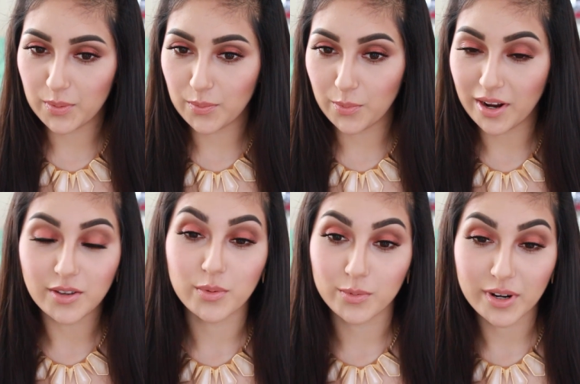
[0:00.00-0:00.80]
why
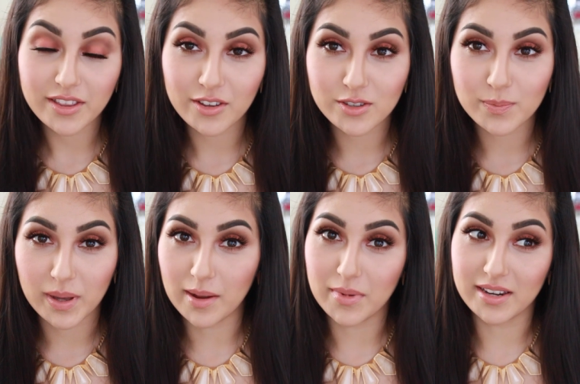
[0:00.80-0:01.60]
you would wear those,
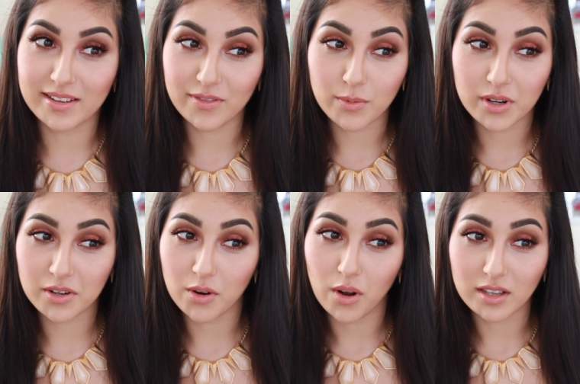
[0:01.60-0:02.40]
but I mean, if you want
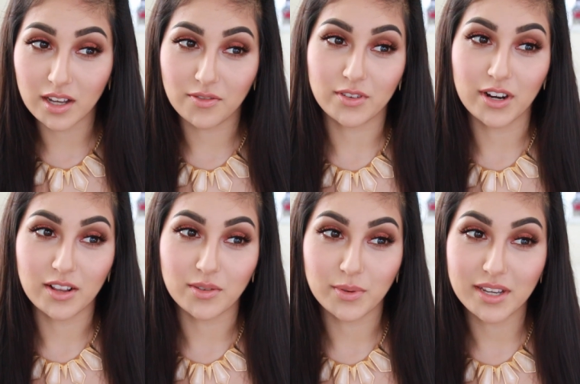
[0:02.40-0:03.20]
to go all out for
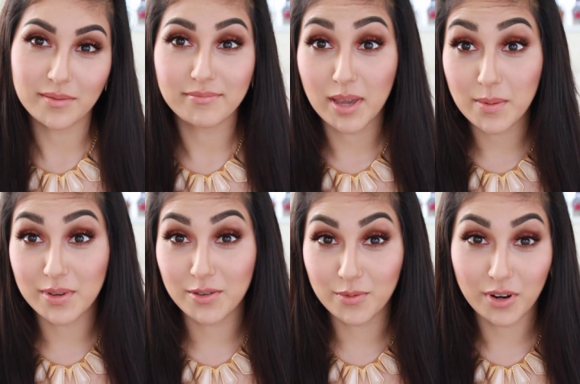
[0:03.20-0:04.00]
Halloween, maybe
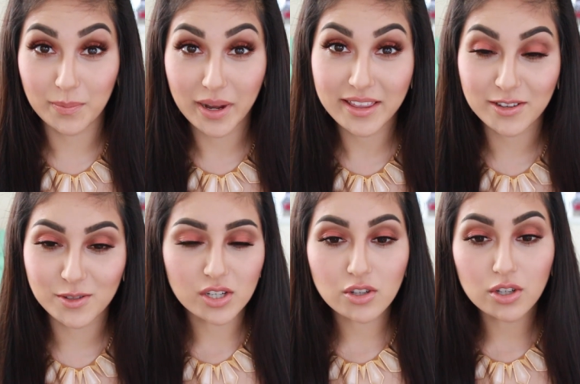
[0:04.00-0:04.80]
you want to buy
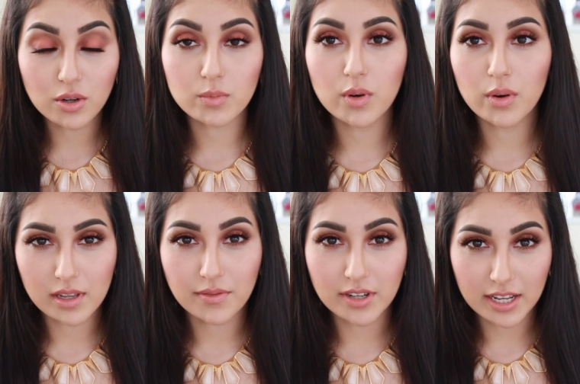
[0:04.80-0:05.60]
those. Just your normal
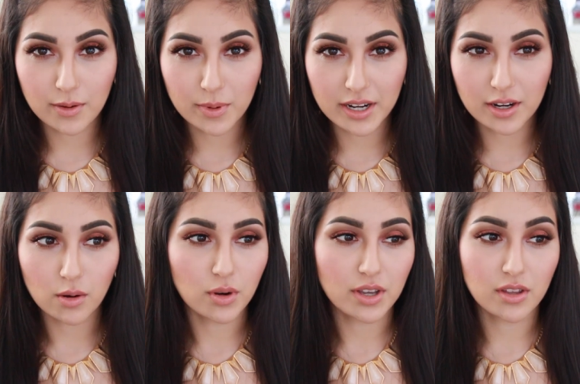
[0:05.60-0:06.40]
everyday wear,
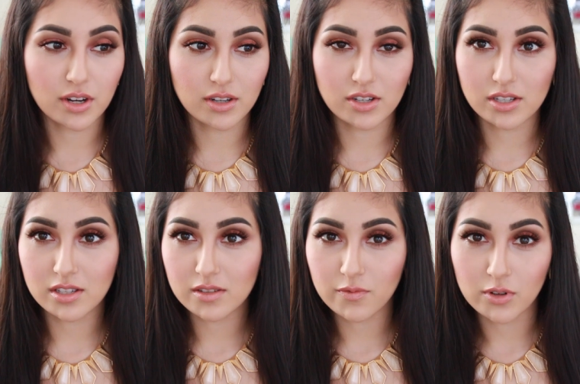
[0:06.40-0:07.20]
or either
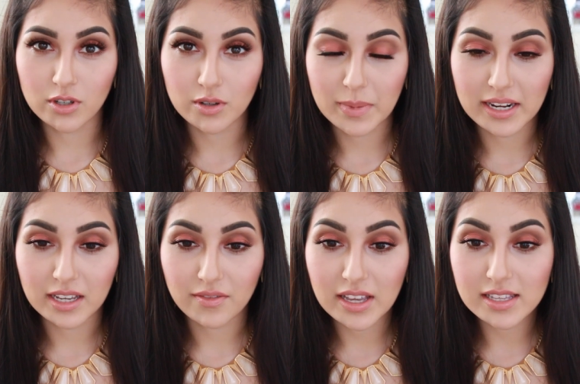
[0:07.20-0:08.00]
just for
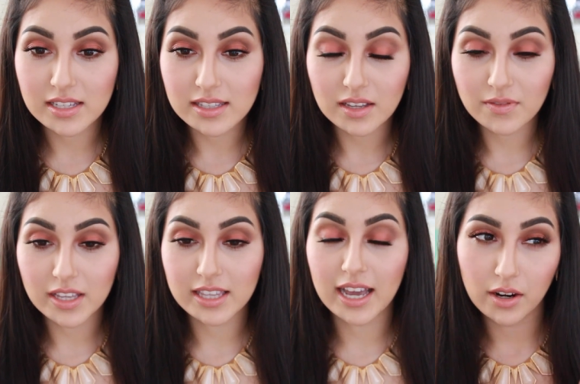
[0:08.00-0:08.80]
dramatic events and stuff
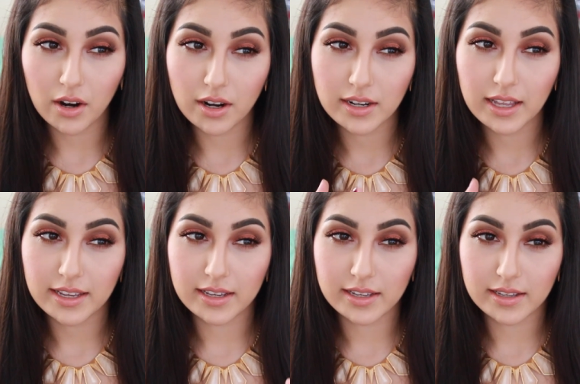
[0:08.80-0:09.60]
like that. There are
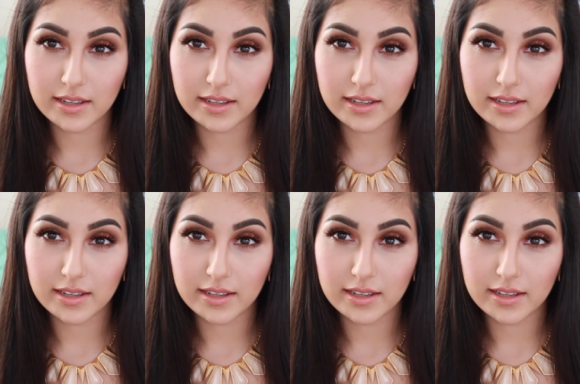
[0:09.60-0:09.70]
like